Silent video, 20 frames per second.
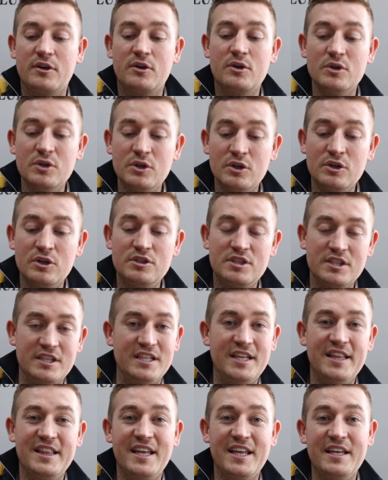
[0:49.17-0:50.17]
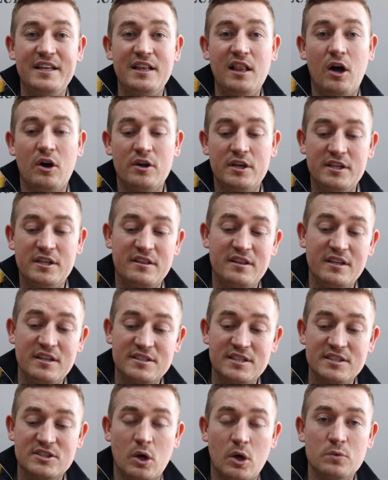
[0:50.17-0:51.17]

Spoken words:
good. He thinks it's